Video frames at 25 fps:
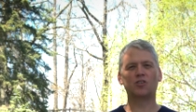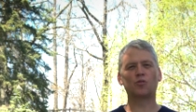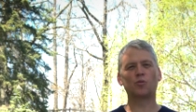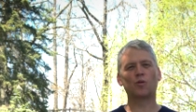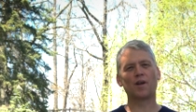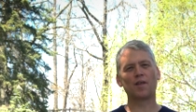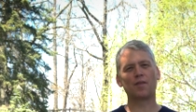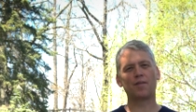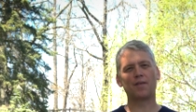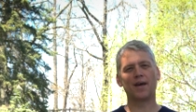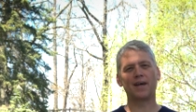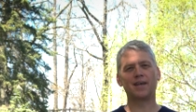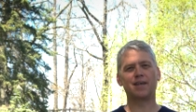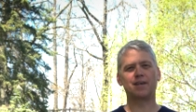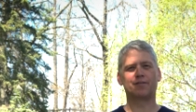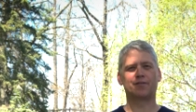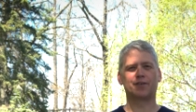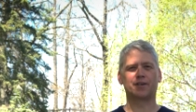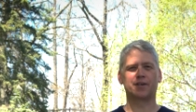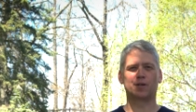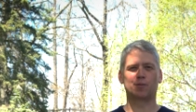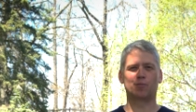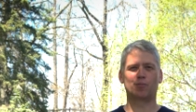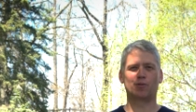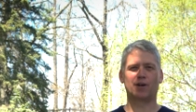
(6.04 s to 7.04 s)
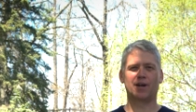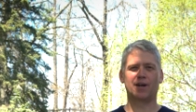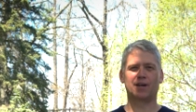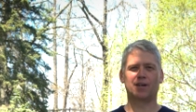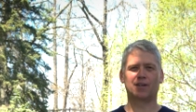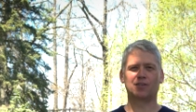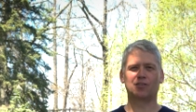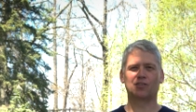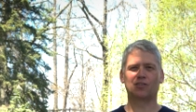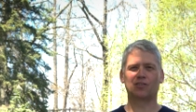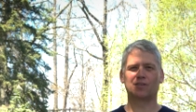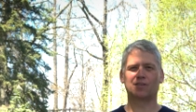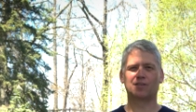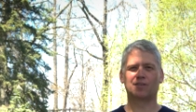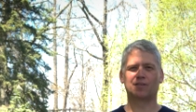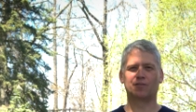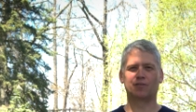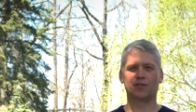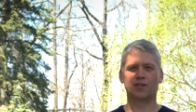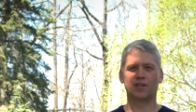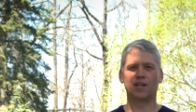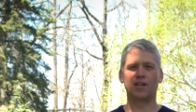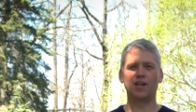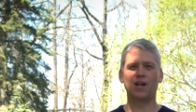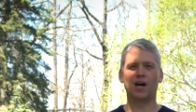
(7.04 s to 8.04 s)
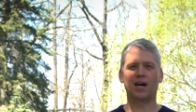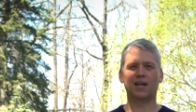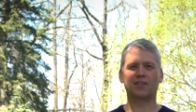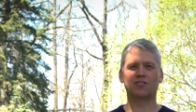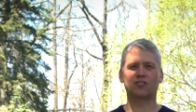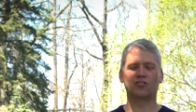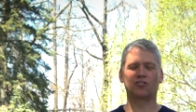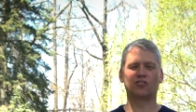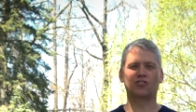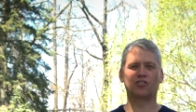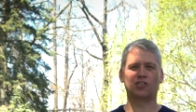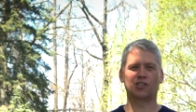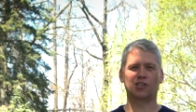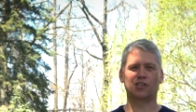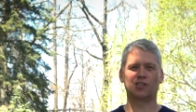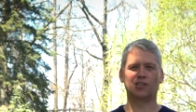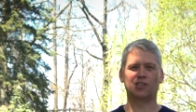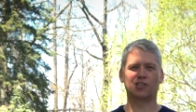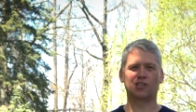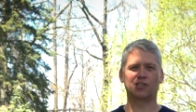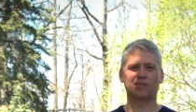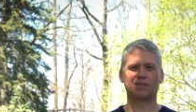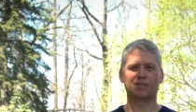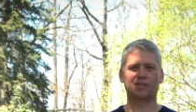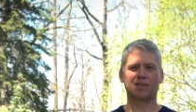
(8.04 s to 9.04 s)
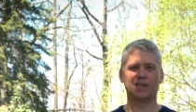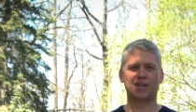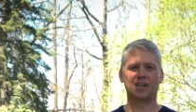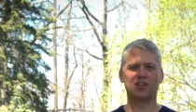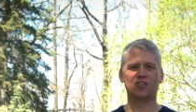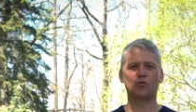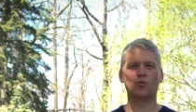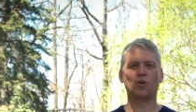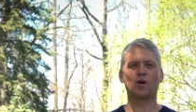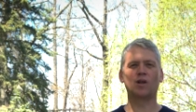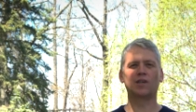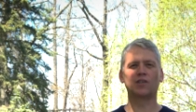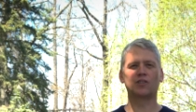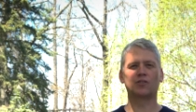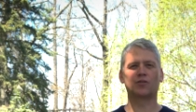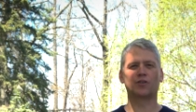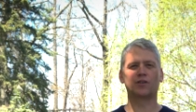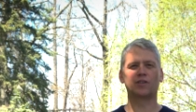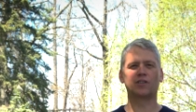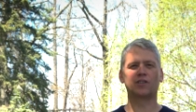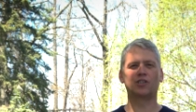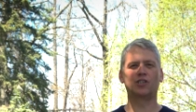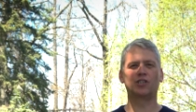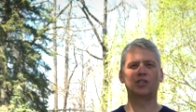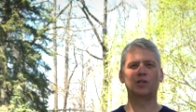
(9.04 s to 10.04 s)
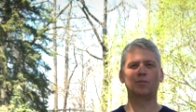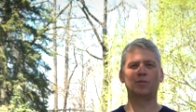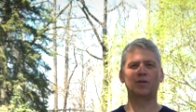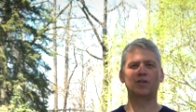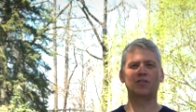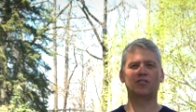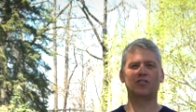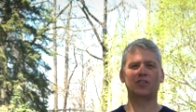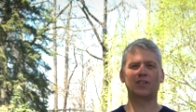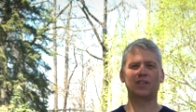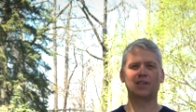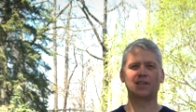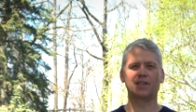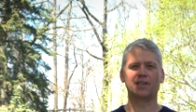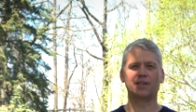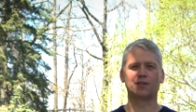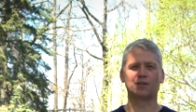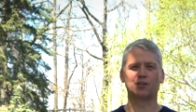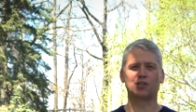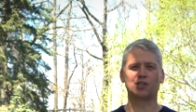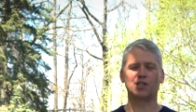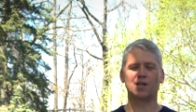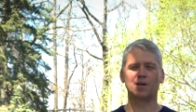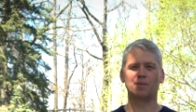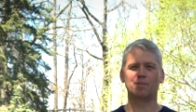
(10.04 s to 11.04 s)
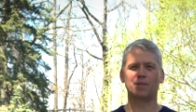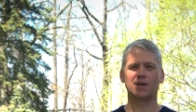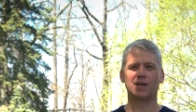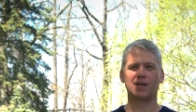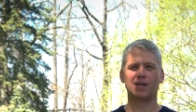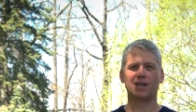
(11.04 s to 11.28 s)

just want to thank you for your prayers for the Noxes church, as well as for the GBC leadership